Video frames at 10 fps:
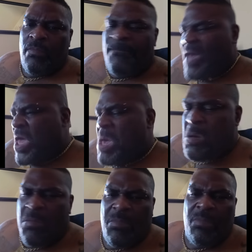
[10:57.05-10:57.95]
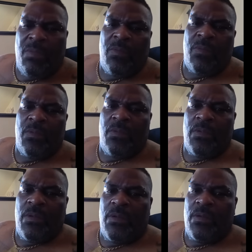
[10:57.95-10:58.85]
Boom!
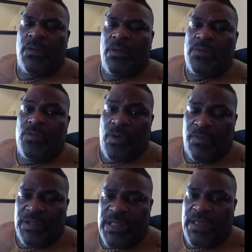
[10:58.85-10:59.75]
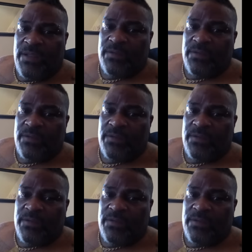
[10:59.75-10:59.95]
You know what I'm saying?